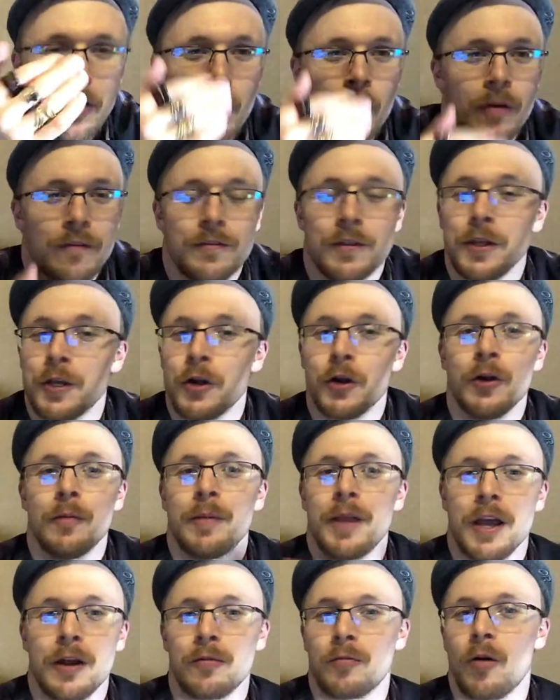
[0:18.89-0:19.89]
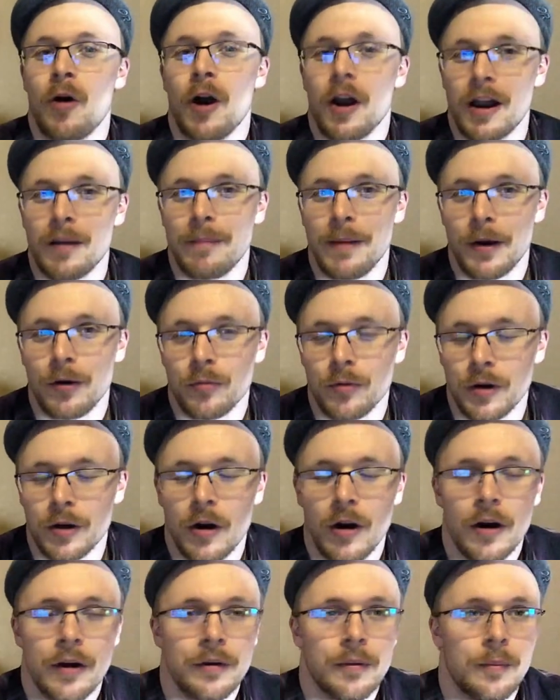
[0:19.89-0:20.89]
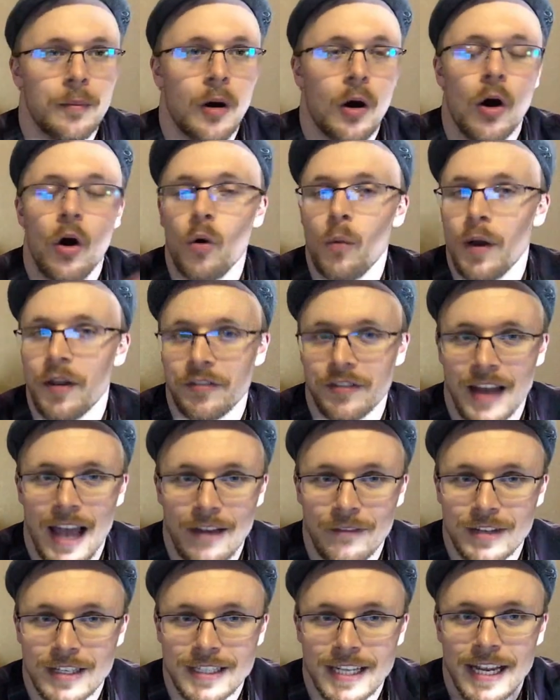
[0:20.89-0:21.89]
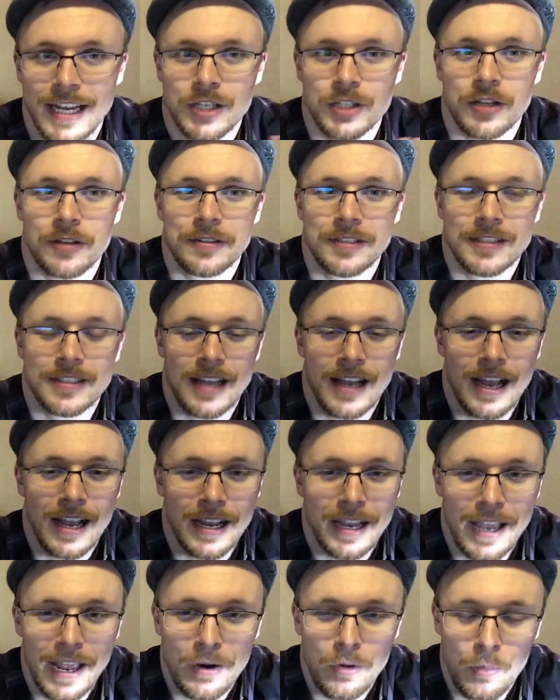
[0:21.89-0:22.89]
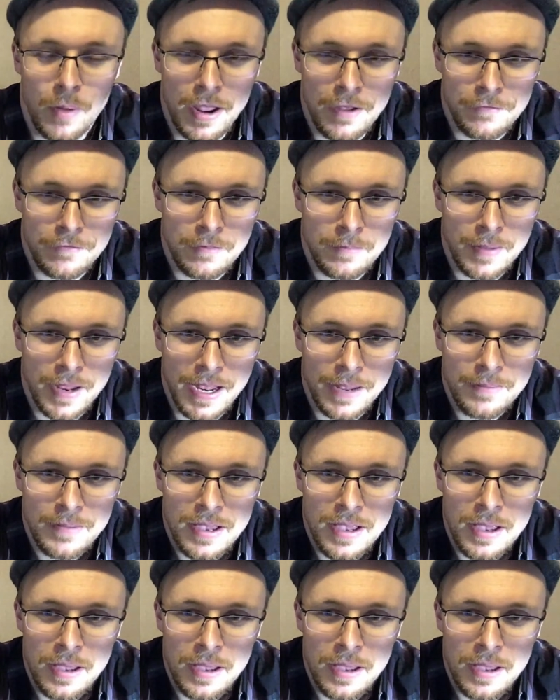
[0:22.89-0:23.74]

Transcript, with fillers: with the European rock and metal regard, always an advantageous getaway for me.